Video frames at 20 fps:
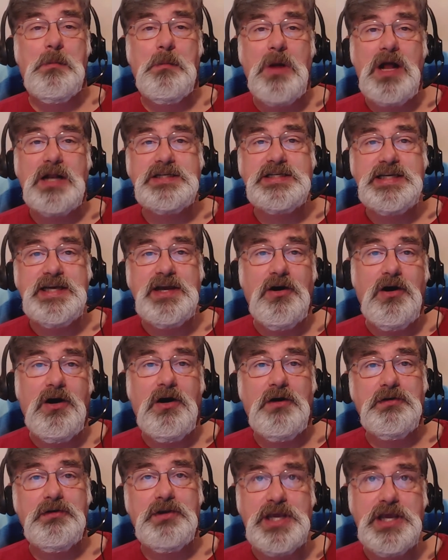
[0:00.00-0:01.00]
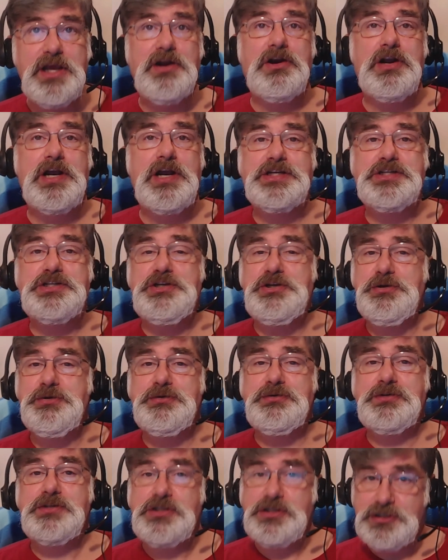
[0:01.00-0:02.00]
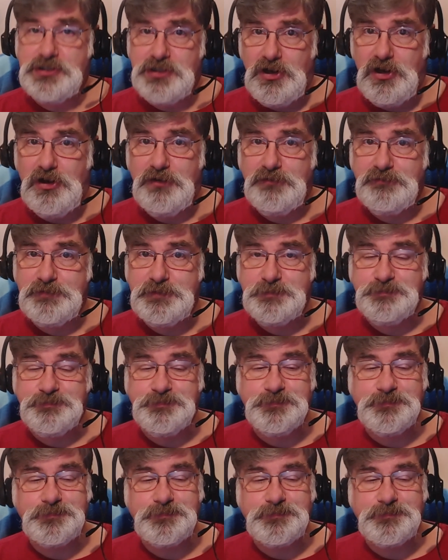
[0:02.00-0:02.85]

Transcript: Monty Hall gear issue solved.